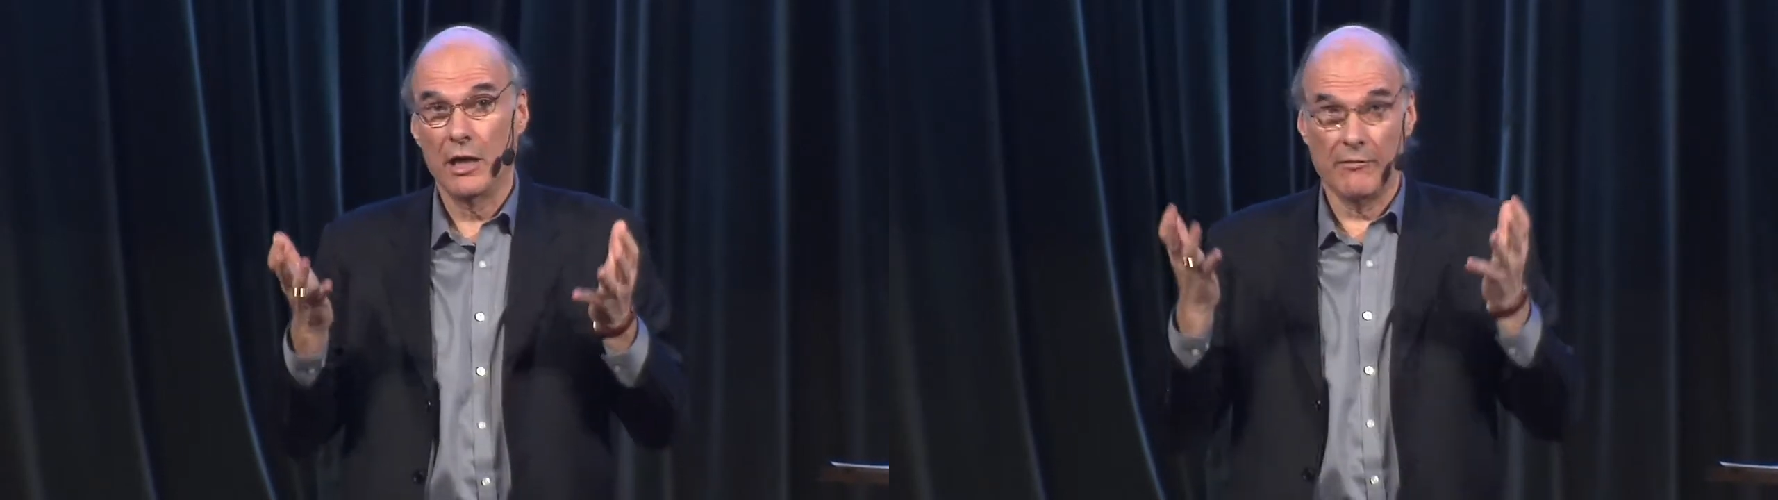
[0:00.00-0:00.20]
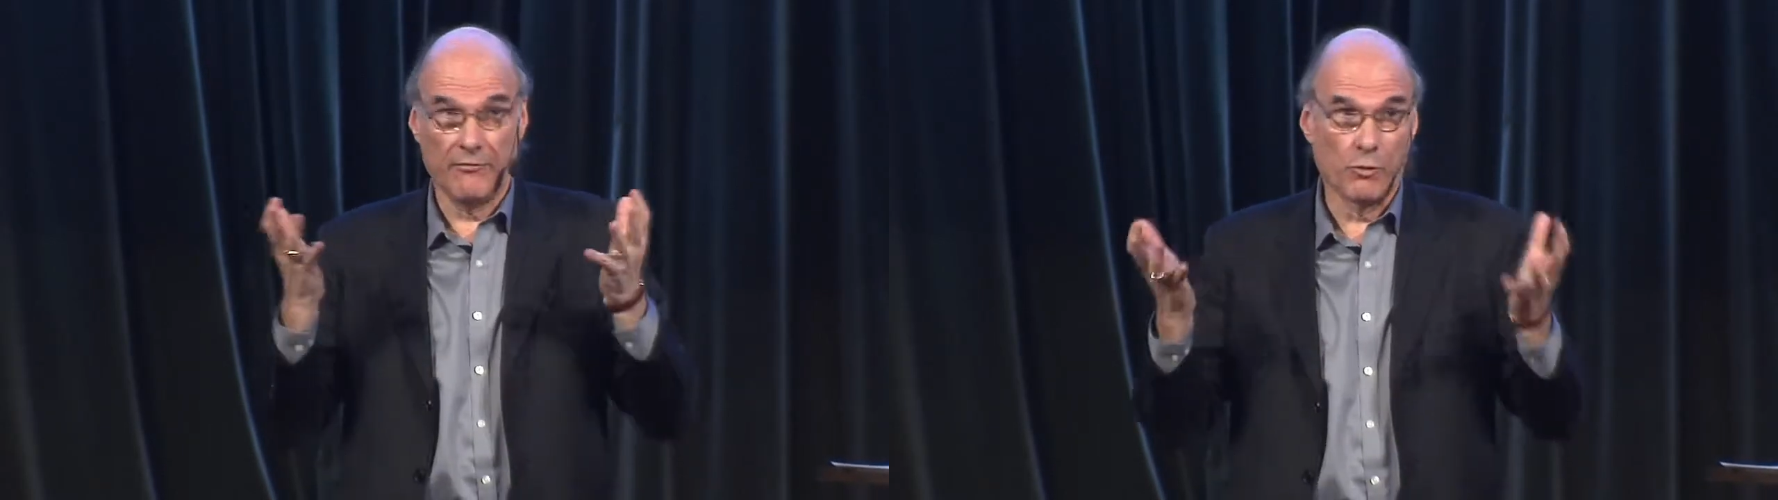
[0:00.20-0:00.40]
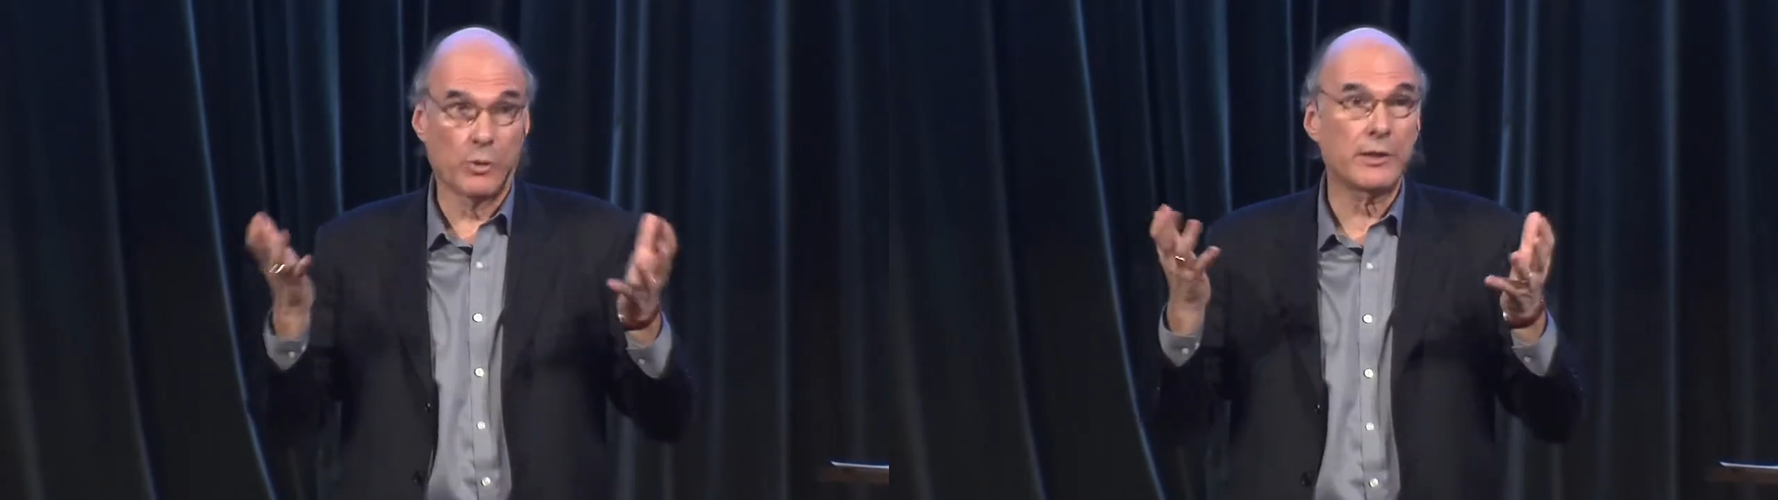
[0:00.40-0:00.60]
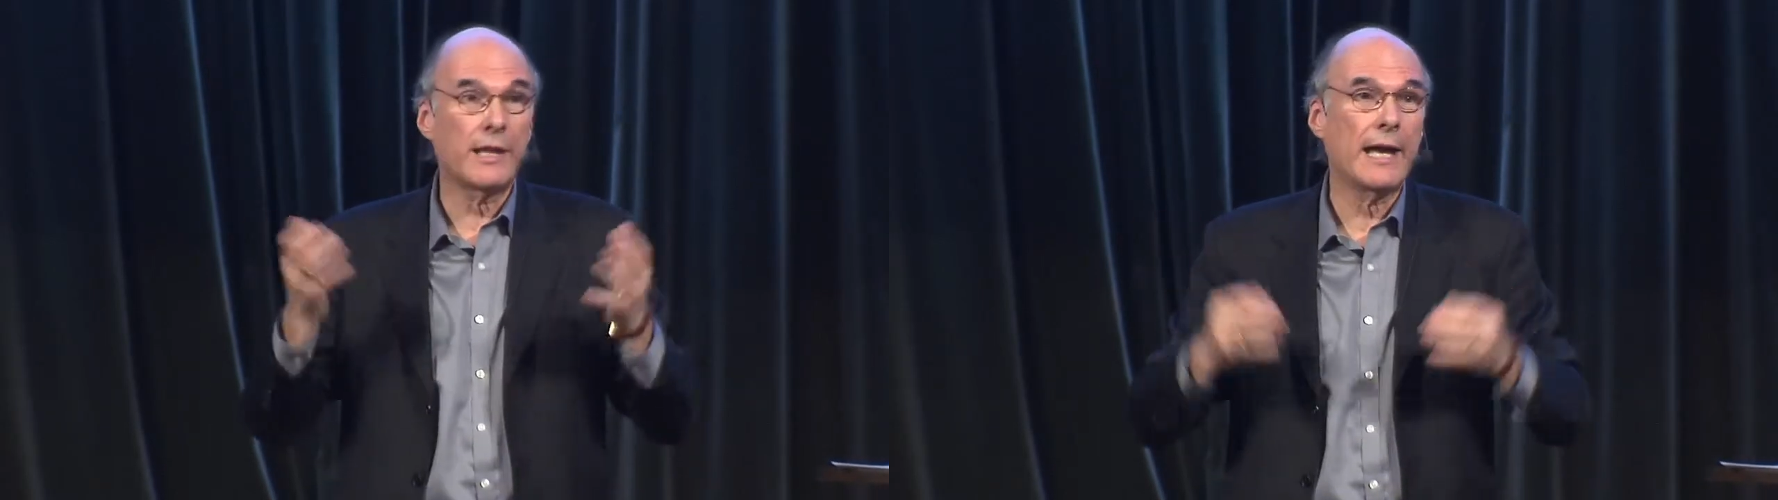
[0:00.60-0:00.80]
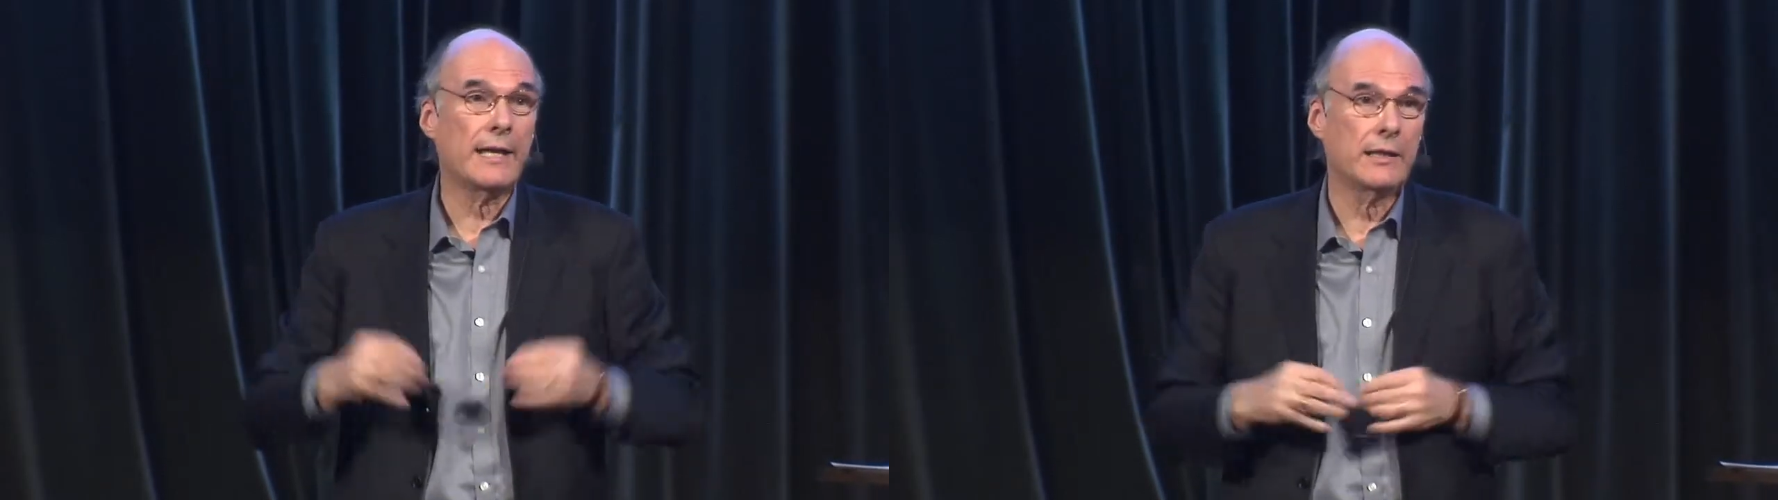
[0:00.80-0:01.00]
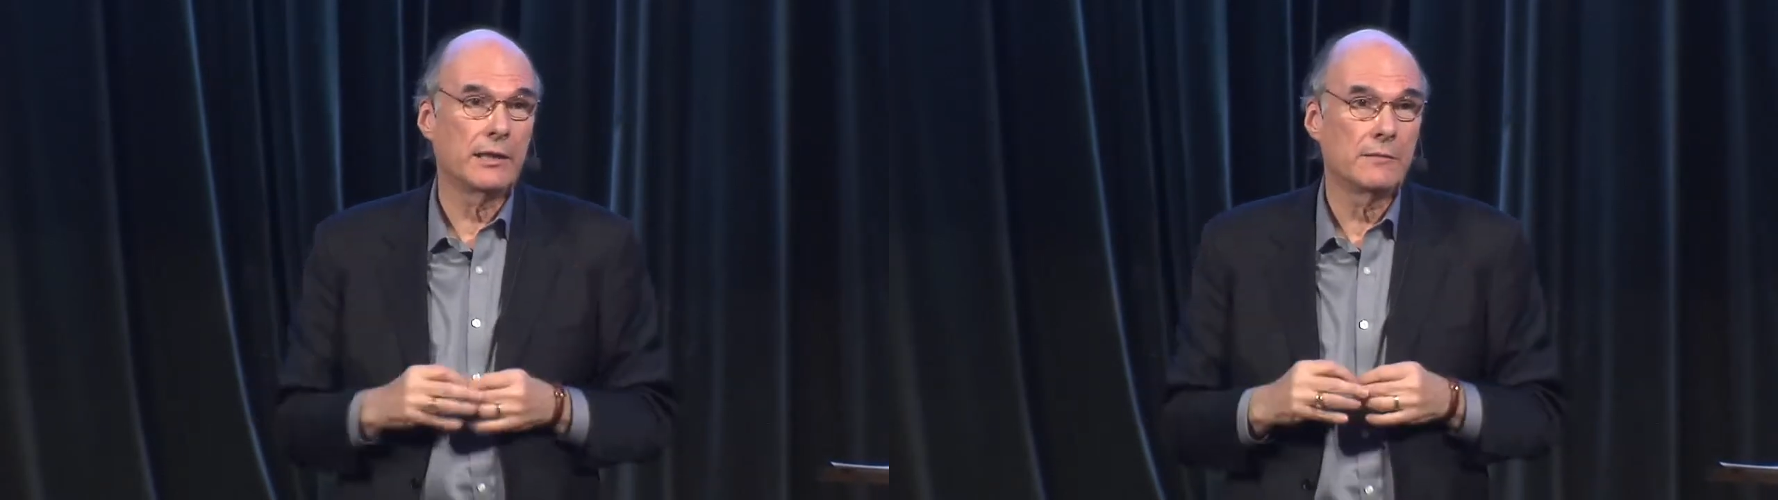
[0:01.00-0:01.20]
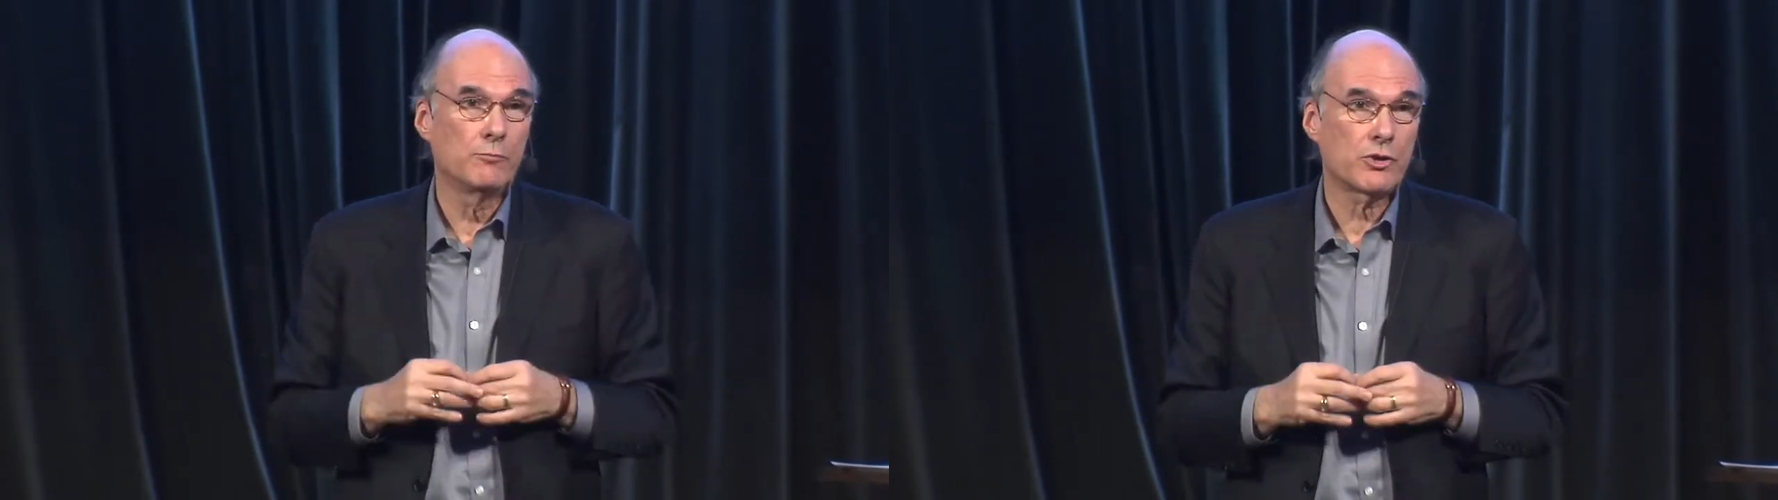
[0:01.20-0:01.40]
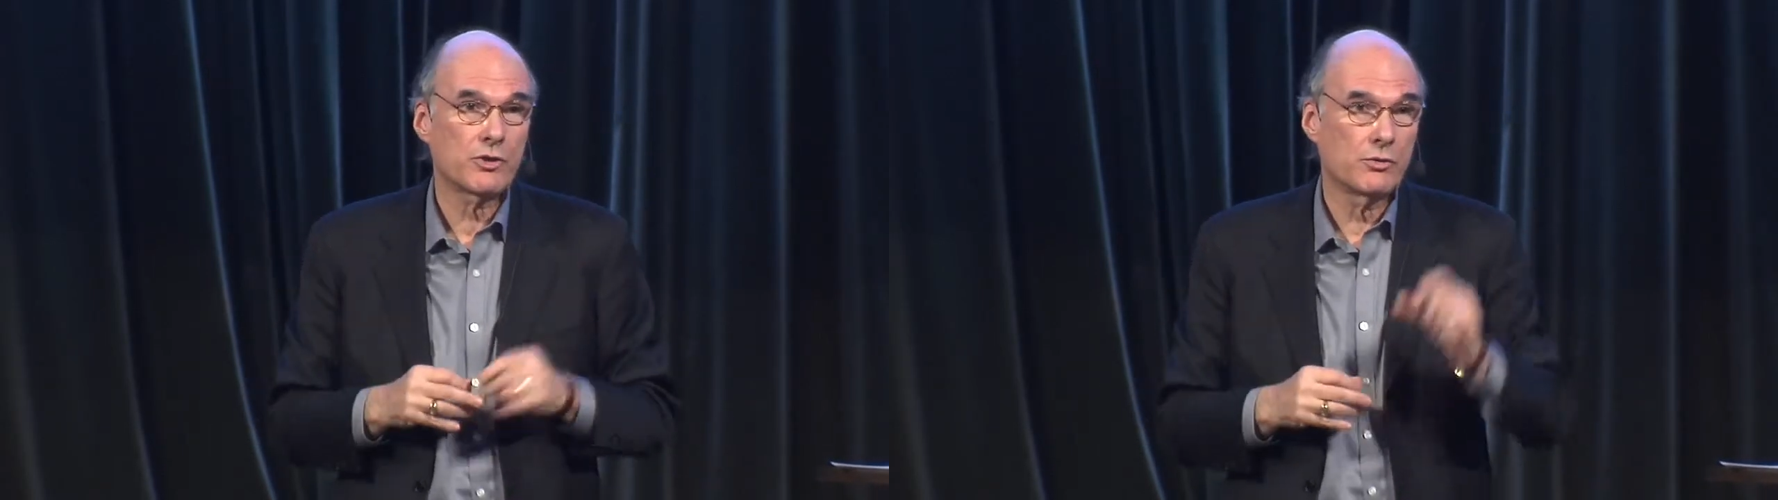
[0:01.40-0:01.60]
afford that in a
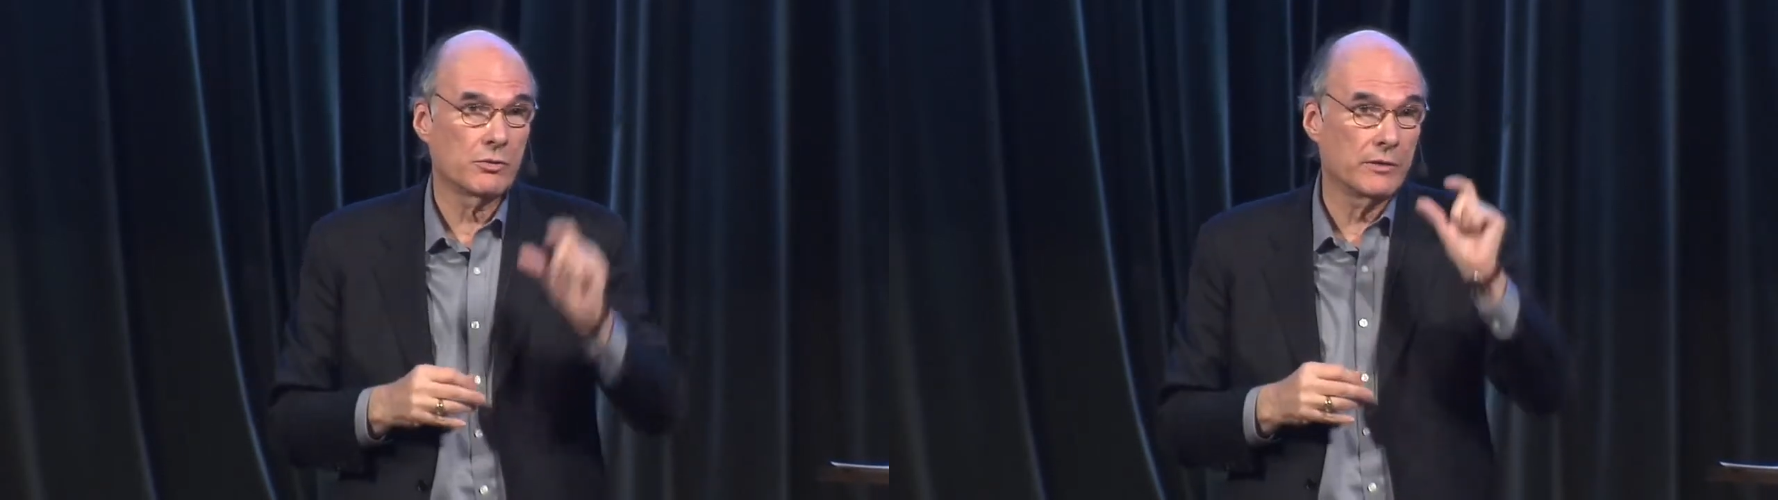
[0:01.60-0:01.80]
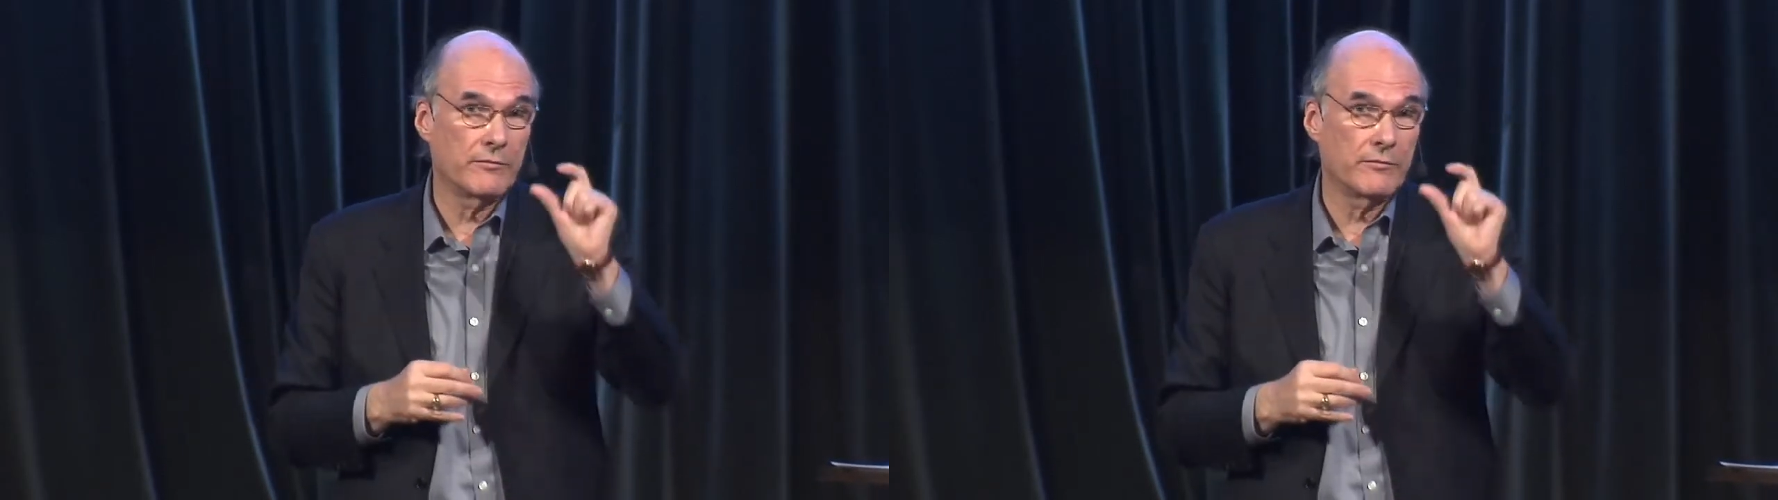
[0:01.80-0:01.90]
bookstore